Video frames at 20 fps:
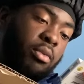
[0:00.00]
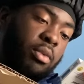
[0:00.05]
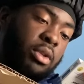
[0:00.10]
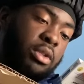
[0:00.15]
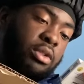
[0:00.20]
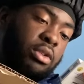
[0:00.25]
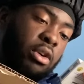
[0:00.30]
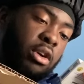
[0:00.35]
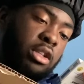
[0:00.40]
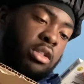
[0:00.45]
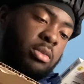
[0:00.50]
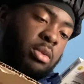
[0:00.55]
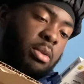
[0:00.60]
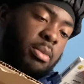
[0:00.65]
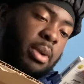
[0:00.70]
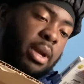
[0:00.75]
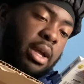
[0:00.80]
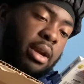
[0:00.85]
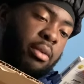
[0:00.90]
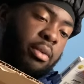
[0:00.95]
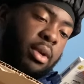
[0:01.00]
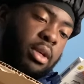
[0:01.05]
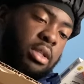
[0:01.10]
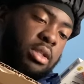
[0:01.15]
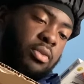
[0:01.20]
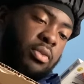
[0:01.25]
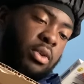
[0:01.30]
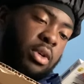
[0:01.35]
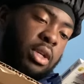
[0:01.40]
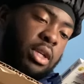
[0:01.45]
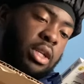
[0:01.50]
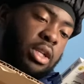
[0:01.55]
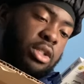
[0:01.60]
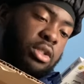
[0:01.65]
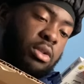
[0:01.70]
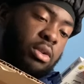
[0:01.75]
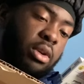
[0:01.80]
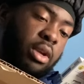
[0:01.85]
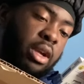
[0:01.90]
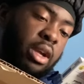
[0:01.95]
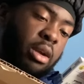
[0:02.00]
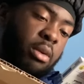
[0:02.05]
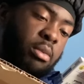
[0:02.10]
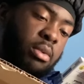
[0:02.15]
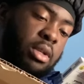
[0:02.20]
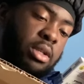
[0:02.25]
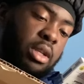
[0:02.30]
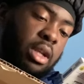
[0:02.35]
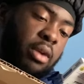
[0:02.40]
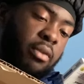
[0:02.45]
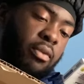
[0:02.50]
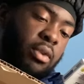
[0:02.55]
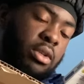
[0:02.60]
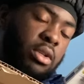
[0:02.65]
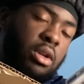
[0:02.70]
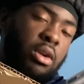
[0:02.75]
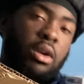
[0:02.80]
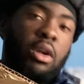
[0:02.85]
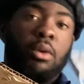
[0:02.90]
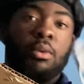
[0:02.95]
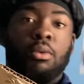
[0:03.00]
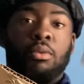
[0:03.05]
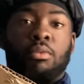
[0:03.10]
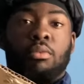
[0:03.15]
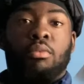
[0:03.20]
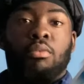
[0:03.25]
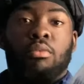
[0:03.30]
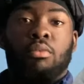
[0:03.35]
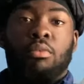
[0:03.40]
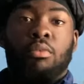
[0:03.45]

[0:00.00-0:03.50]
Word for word: rechargeable batteries for digital cameras and digital cameras.